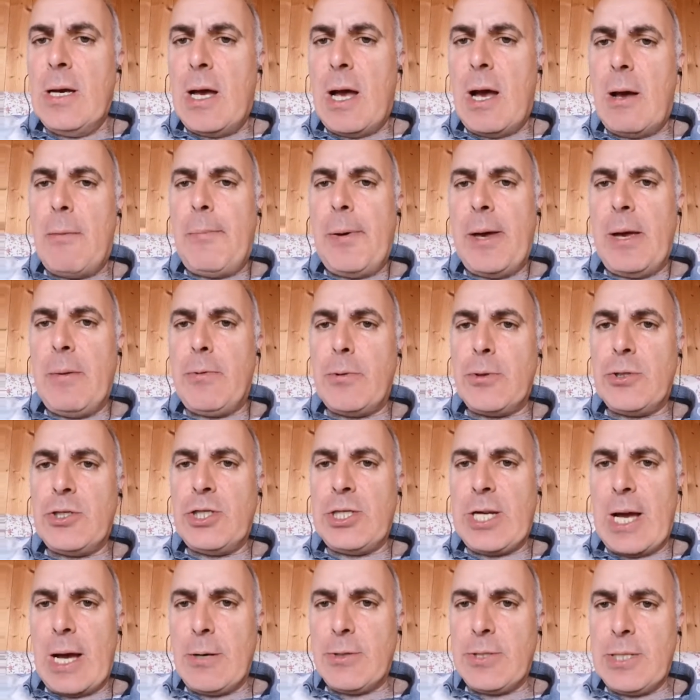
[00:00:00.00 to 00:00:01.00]
and people
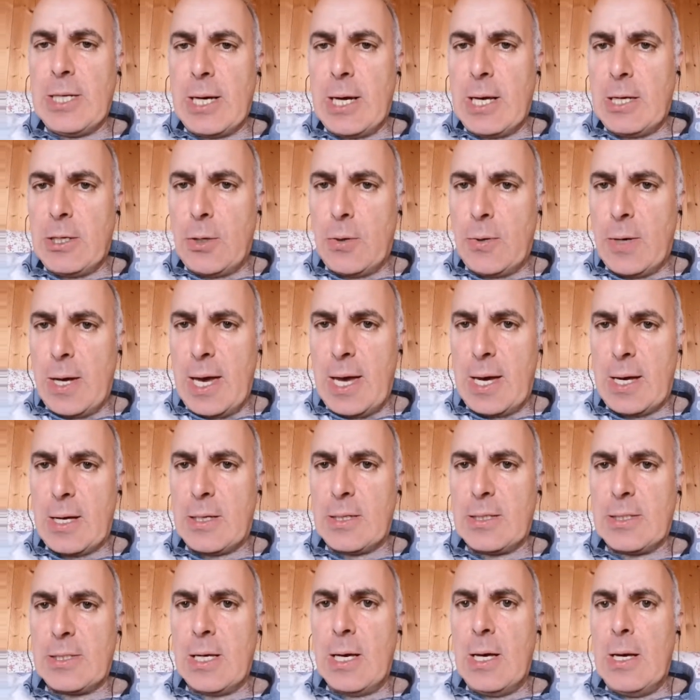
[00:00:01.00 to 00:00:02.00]
shouting in your
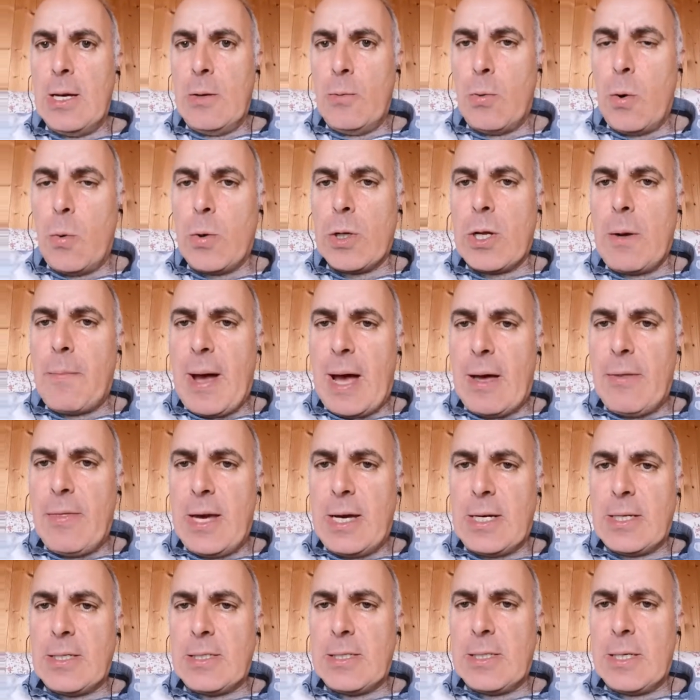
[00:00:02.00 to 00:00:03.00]
ears, well, what about
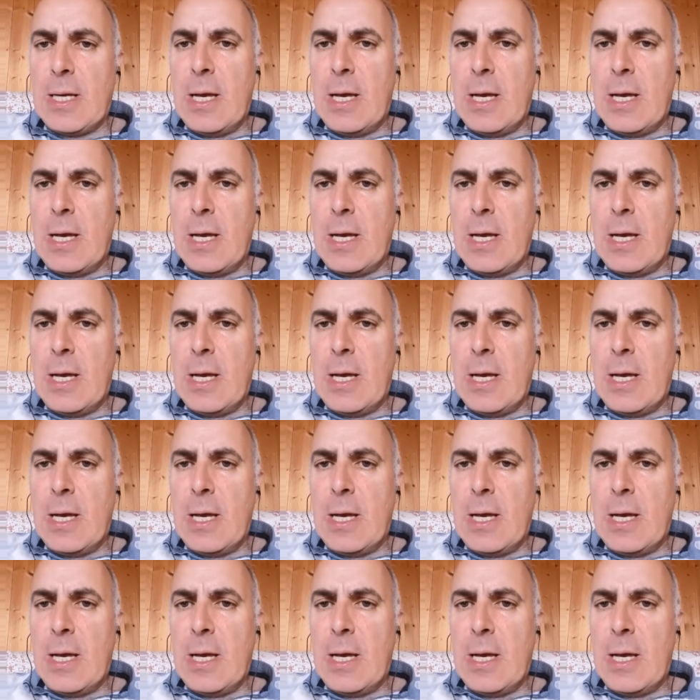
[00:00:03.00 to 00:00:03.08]
this?